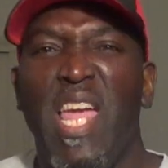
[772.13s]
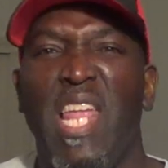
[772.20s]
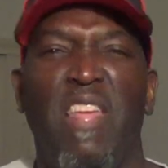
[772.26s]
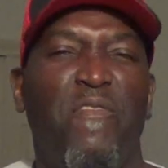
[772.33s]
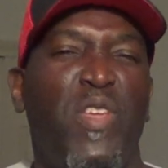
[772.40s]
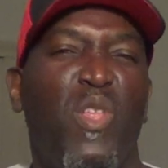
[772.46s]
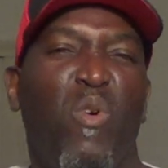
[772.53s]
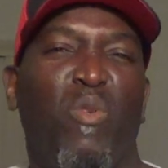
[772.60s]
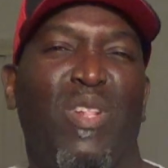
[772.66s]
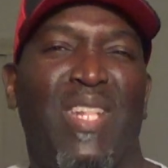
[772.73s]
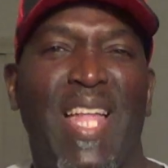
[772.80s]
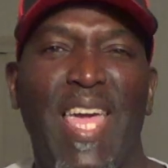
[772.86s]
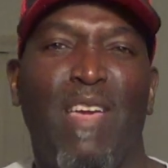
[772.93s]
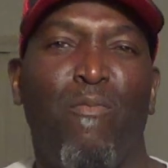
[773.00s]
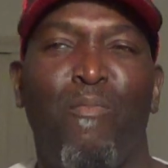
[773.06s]
And if you don't
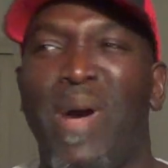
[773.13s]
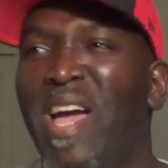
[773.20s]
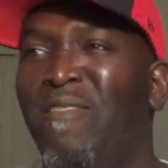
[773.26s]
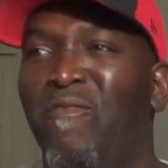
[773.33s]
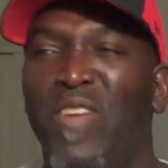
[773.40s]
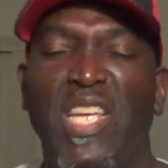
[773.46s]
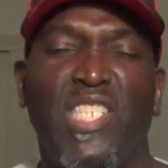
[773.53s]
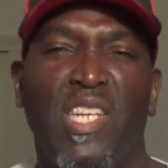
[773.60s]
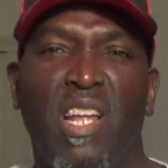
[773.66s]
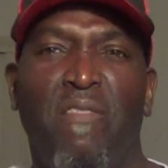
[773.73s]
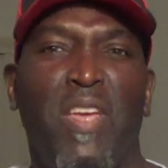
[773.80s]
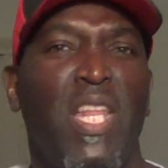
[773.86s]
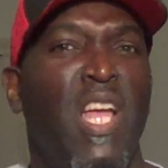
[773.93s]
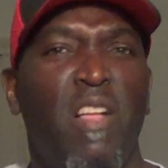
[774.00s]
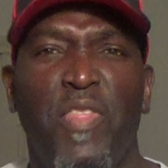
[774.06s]
like my vision of
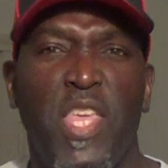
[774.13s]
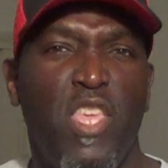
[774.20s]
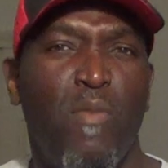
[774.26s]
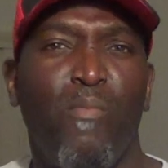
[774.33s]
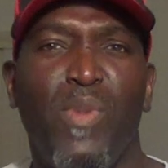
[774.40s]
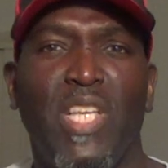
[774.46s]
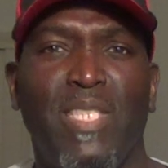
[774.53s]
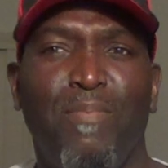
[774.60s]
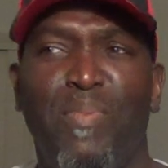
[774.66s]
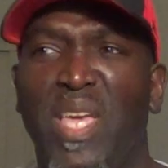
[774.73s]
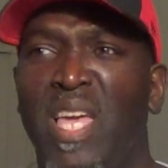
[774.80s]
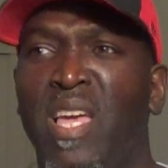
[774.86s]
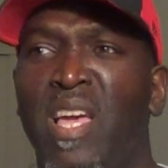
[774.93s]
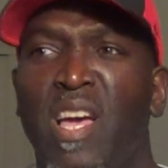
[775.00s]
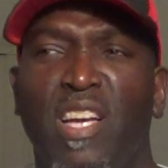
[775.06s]
it, then you must
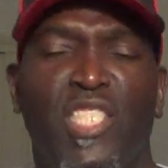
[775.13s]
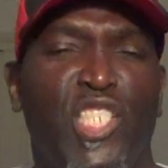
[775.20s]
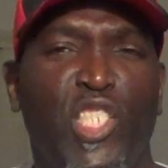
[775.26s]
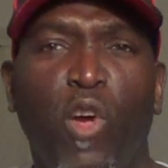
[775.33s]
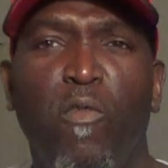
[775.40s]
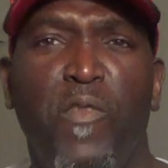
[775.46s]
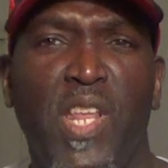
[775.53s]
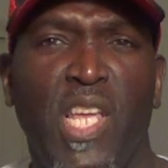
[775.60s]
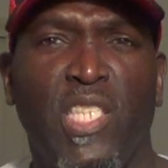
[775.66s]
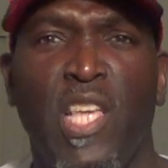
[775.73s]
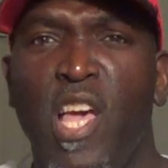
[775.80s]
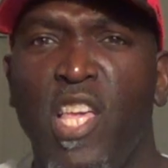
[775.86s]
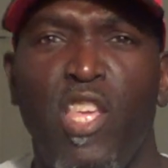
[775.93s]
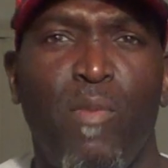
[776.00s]
be chauvinist.